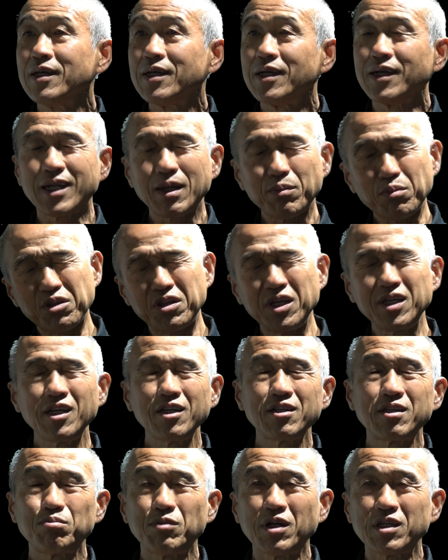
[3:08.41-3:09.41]
And I'm thinking
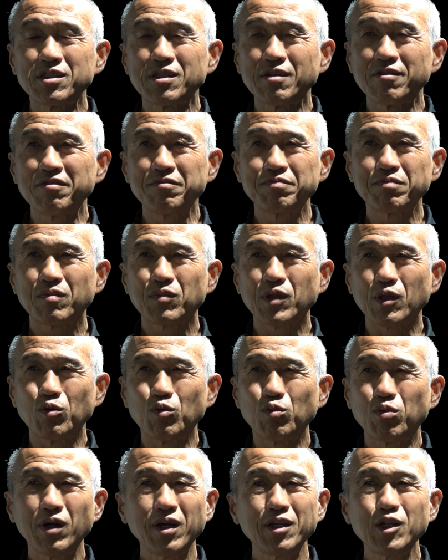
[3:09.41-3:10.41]
to myself,
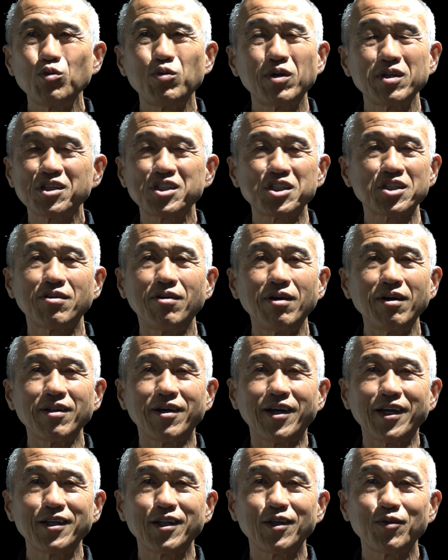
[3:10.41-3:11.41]
why do you want a skylight